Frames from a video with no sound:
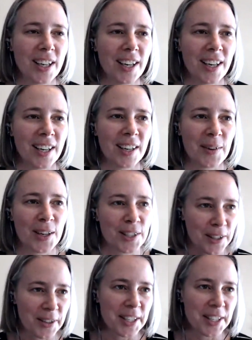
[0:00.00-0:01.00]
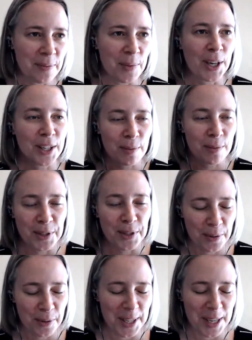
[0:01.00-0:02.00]
also in Denmark, they're
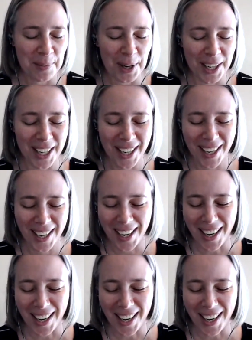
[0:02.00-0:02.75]
both from Denmark,